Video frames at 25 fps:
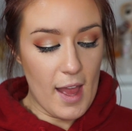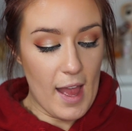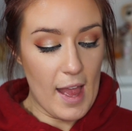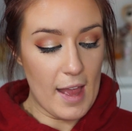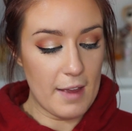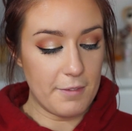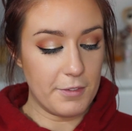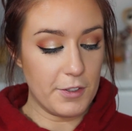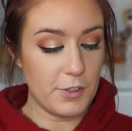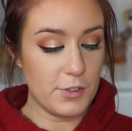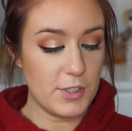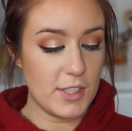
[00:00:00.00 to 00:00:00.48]

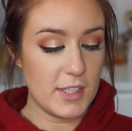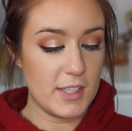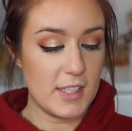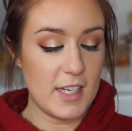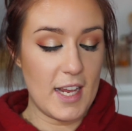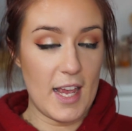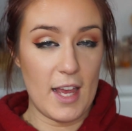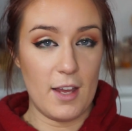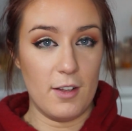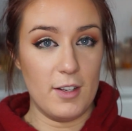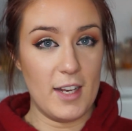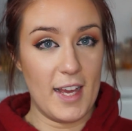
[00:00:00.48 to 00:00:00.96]
I've used this
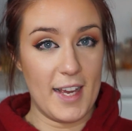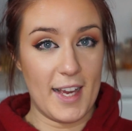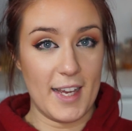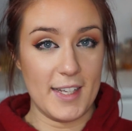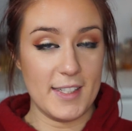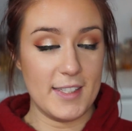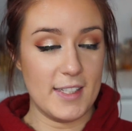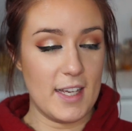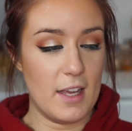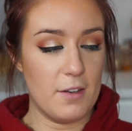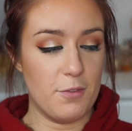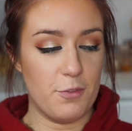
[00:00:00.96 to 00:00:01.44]
now, like I
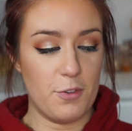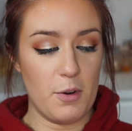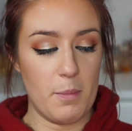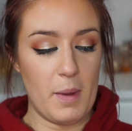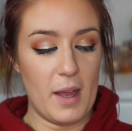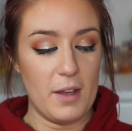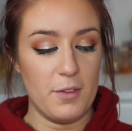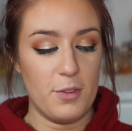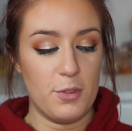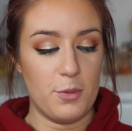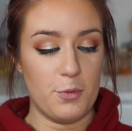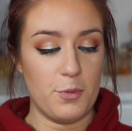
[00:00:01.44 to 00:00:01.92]
said, for
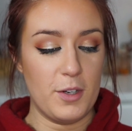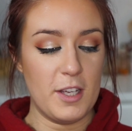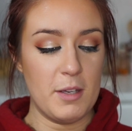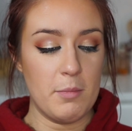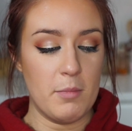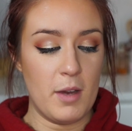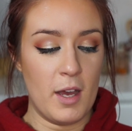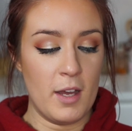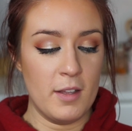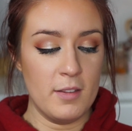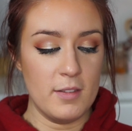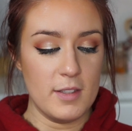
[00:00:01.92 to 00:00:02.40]
about 3
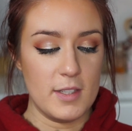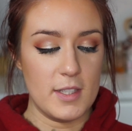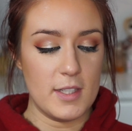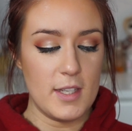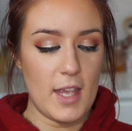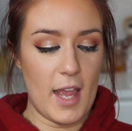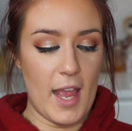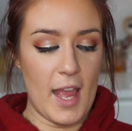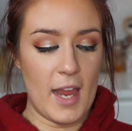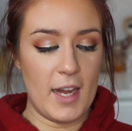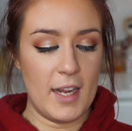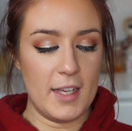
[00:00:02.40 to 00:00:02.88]

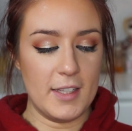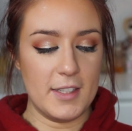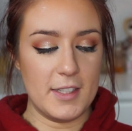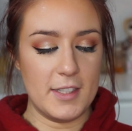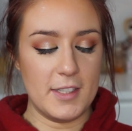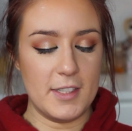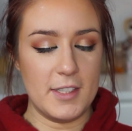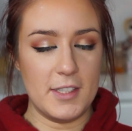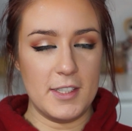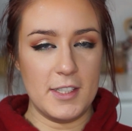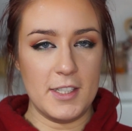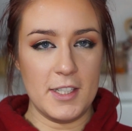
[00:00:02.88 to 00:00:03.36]
months, and it's
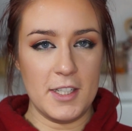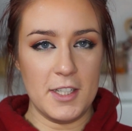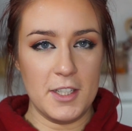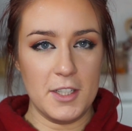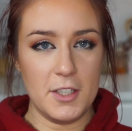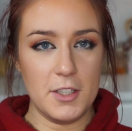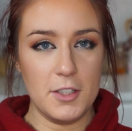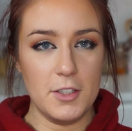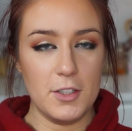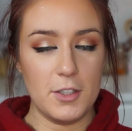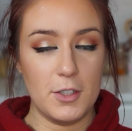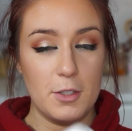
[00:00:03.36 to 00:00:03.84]

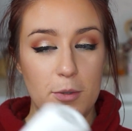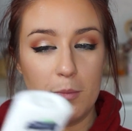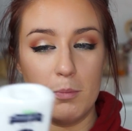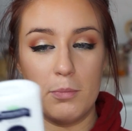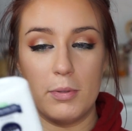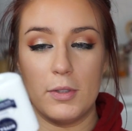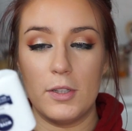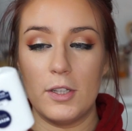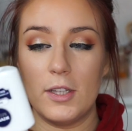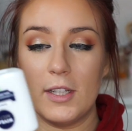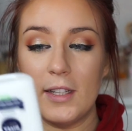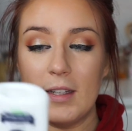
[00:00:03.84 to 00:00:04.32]
still
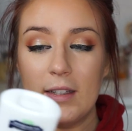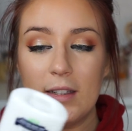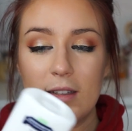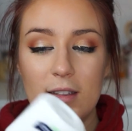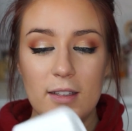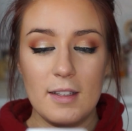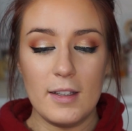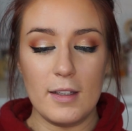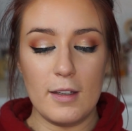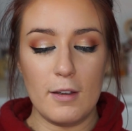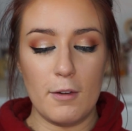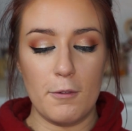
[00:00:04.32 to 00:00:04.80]

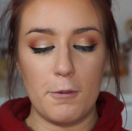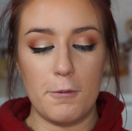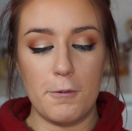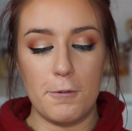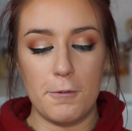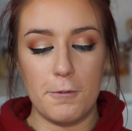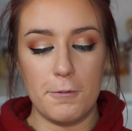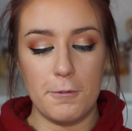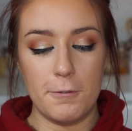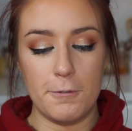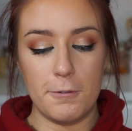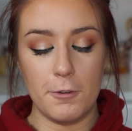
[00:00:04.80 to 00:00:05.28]
completely
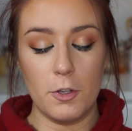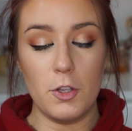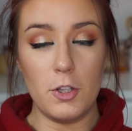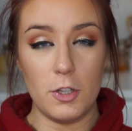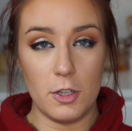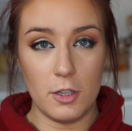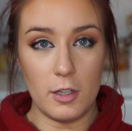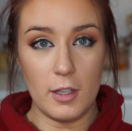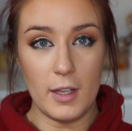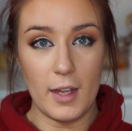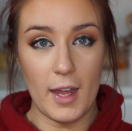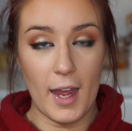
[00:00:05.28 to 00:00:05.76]

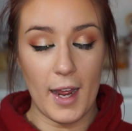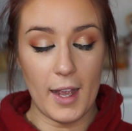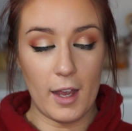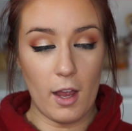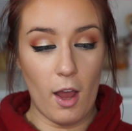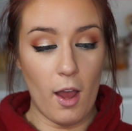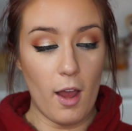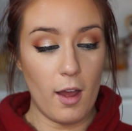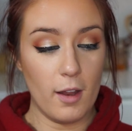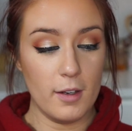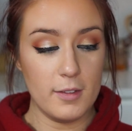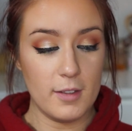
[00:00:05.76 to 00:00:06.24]
full.
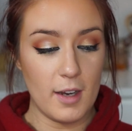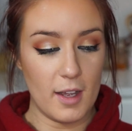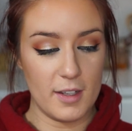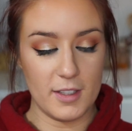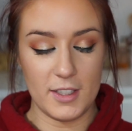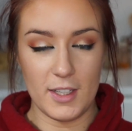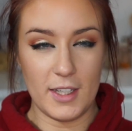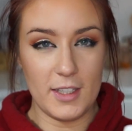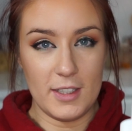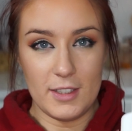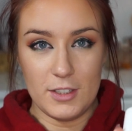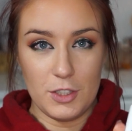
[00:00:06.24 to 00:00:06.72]

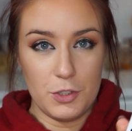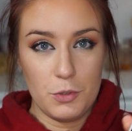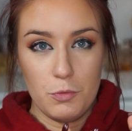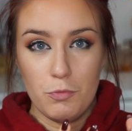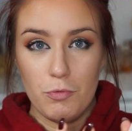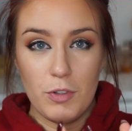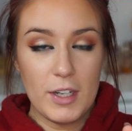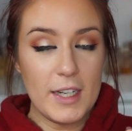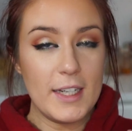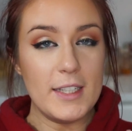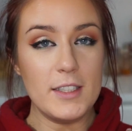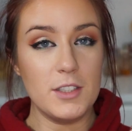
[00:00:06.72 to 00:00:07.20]
You
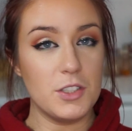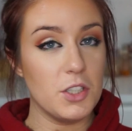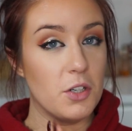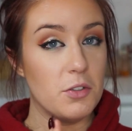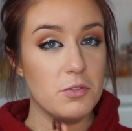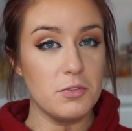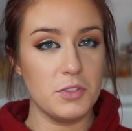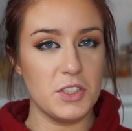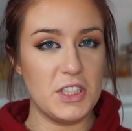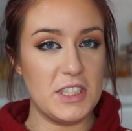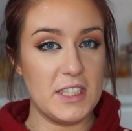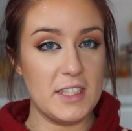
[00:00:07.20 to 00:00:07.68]
really
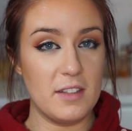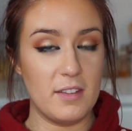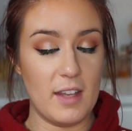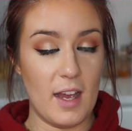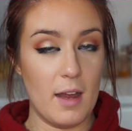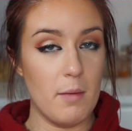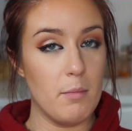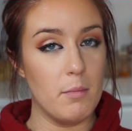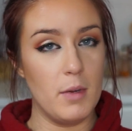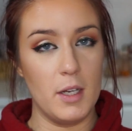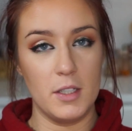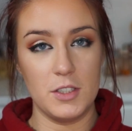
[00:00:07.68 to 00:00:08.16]
don't need
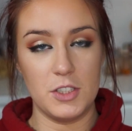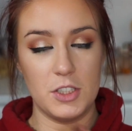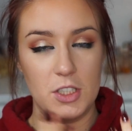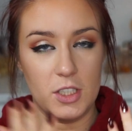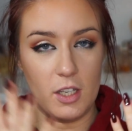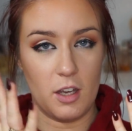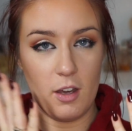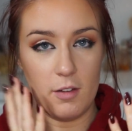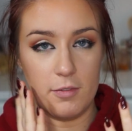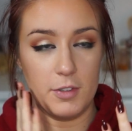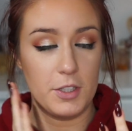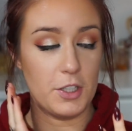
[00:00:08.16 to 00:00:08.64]
that much to
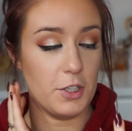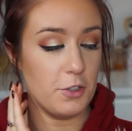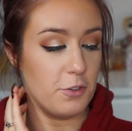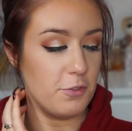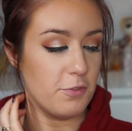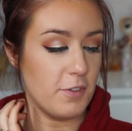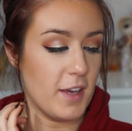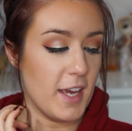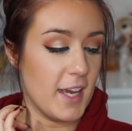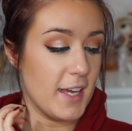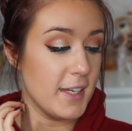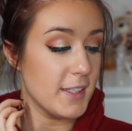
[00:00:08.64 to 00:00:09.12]
cover your
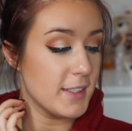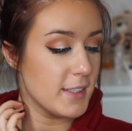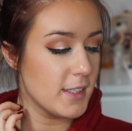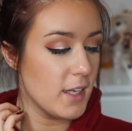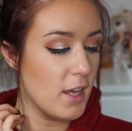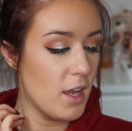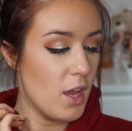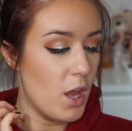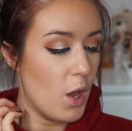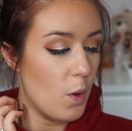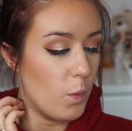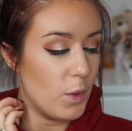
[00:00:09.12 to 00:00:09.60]
face,
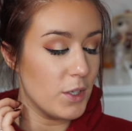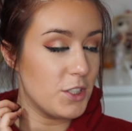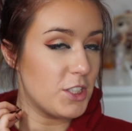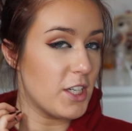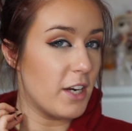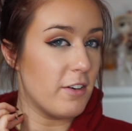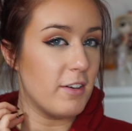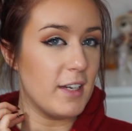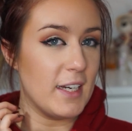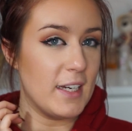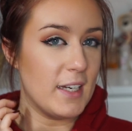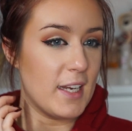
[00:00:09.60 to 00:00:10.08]
which
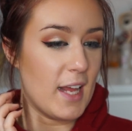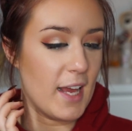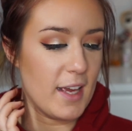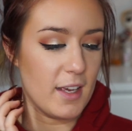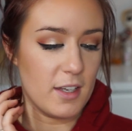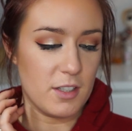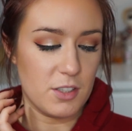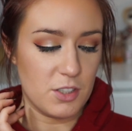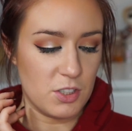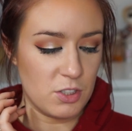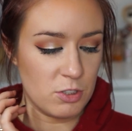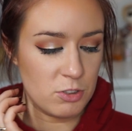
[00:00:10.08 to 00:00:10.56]
I really like,
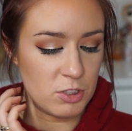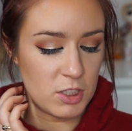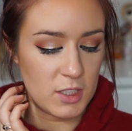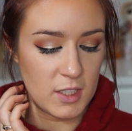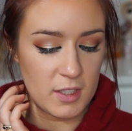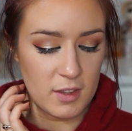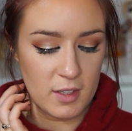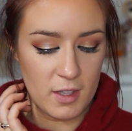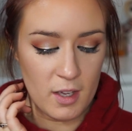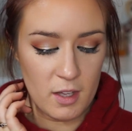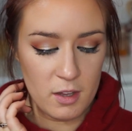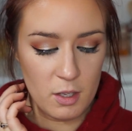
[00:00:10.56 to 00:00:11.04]
because
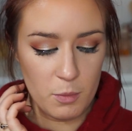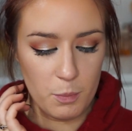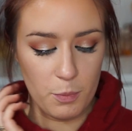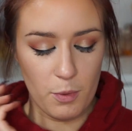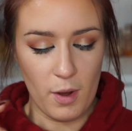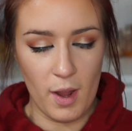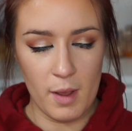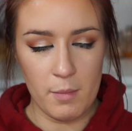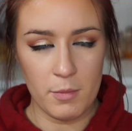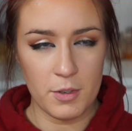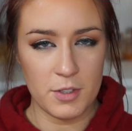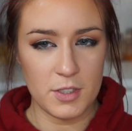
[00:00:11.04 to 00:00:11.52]
usually the other
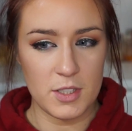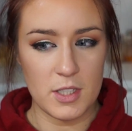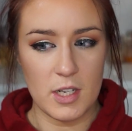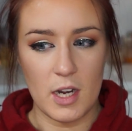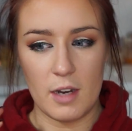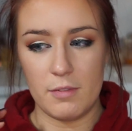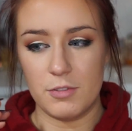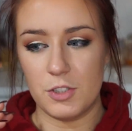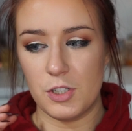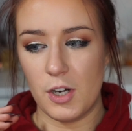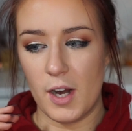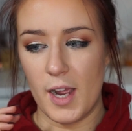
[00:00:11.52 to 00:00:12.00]
primers that
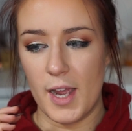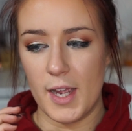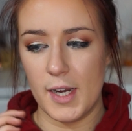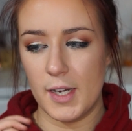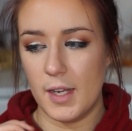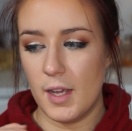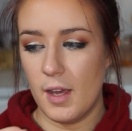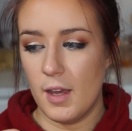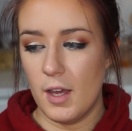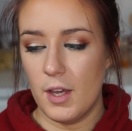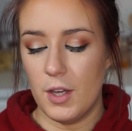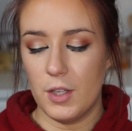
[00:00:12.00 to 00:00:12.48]
I've
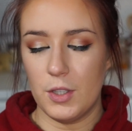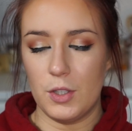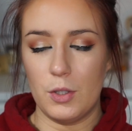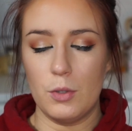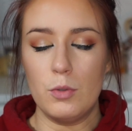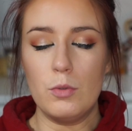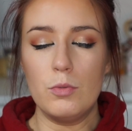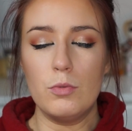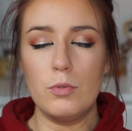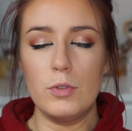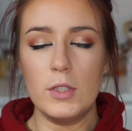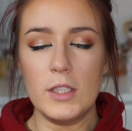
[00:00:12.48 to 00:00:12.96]
tried,
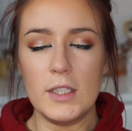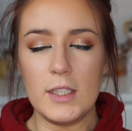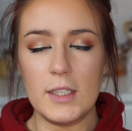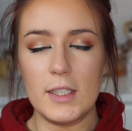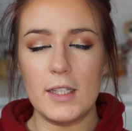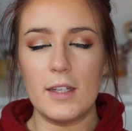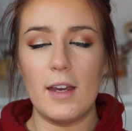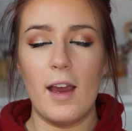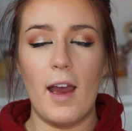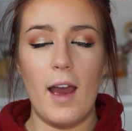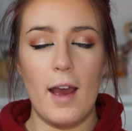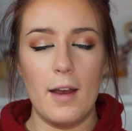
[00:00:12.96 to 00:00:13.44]
you
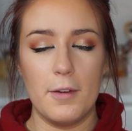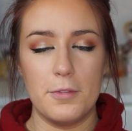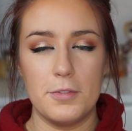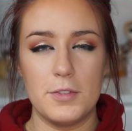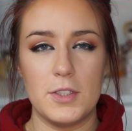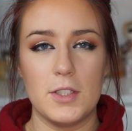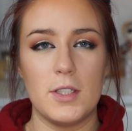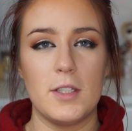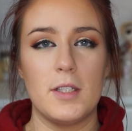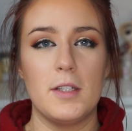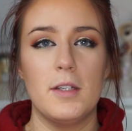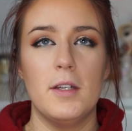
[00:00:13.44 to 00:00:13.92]
really have
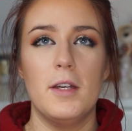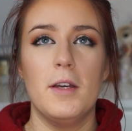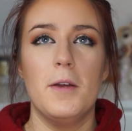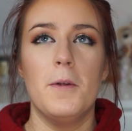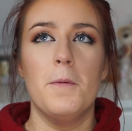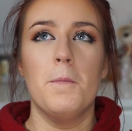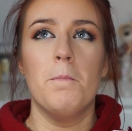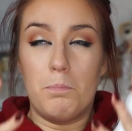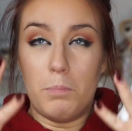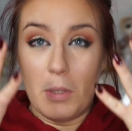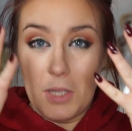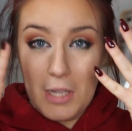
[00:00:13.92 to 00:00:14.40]
to
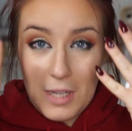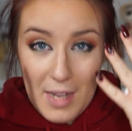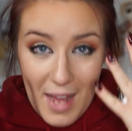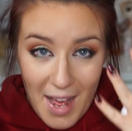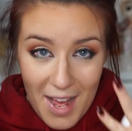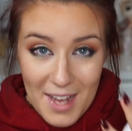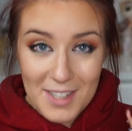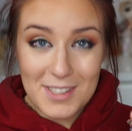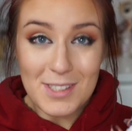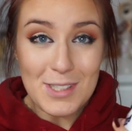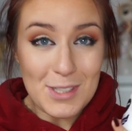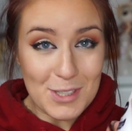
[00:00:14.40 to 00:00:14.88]

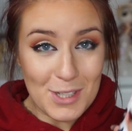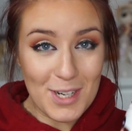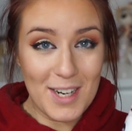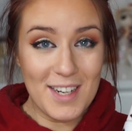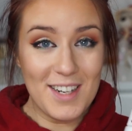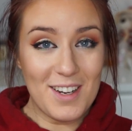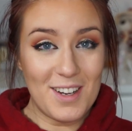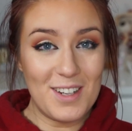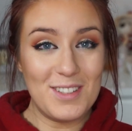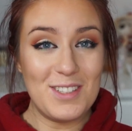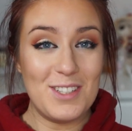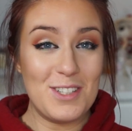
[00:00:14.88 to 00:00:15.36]
plaster
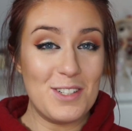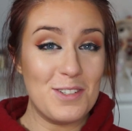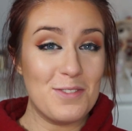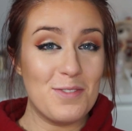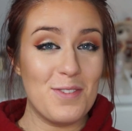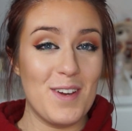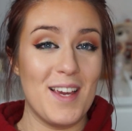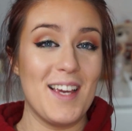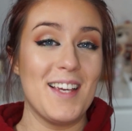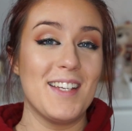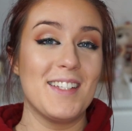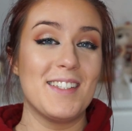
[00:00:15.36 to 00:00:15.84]
it on your
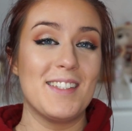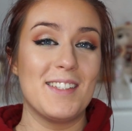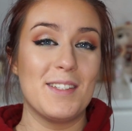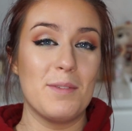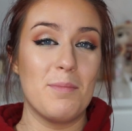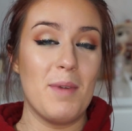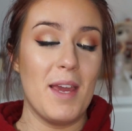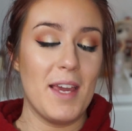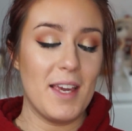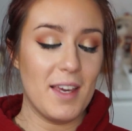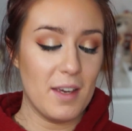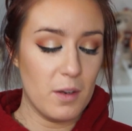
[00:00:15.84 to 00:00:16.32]
face to
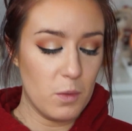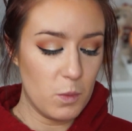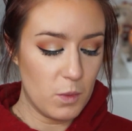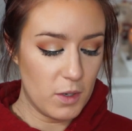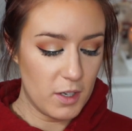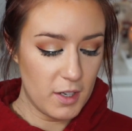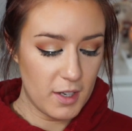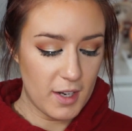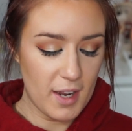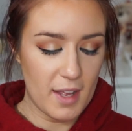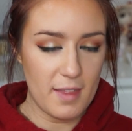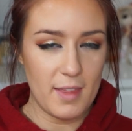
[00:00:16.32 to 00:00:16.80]
make it
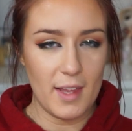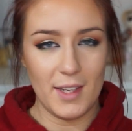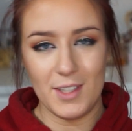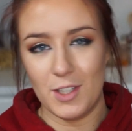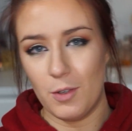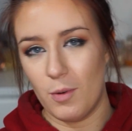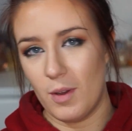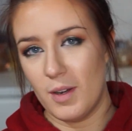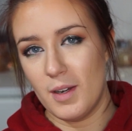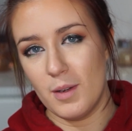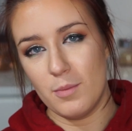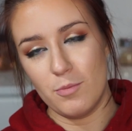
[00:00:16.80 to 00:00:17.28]
work, and then
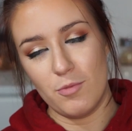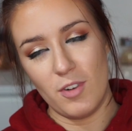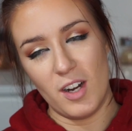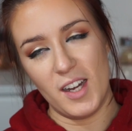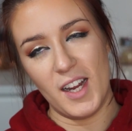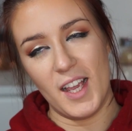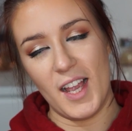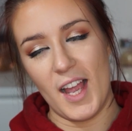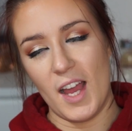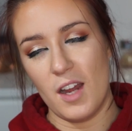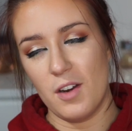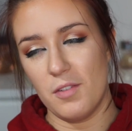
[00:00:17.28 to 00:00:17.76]
you end up
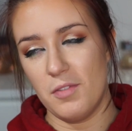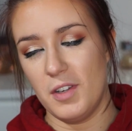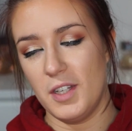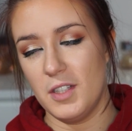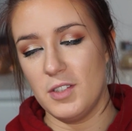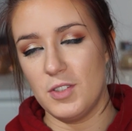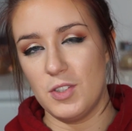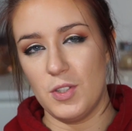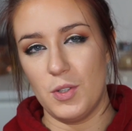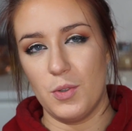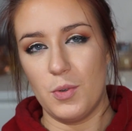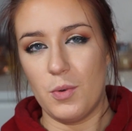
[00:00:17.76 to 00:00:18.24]
running out of
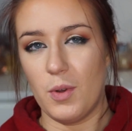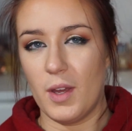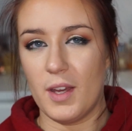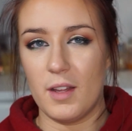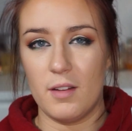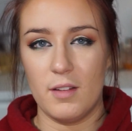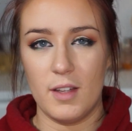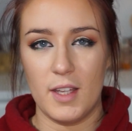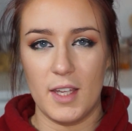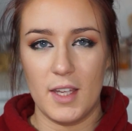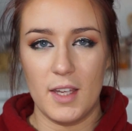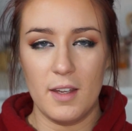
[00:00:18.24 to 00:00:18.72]
it so
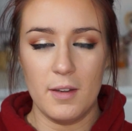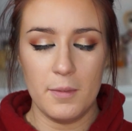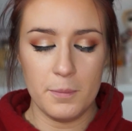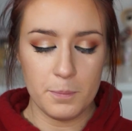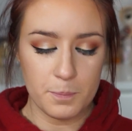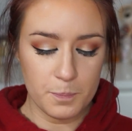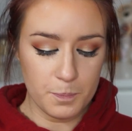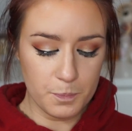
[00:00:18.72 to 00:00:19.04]
quickly.